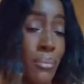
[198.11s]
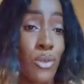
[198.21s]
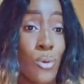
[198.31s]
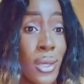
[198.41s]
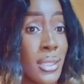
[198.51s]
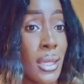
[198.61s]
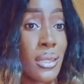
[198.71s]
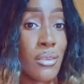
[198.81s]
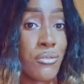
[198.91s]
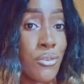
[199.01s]
I'm so
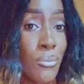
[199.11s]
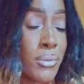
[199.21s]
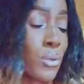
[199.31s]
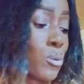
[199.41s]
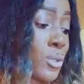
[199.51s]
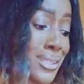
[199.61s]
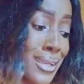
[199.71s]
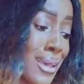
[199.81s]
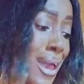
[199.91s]
excited for because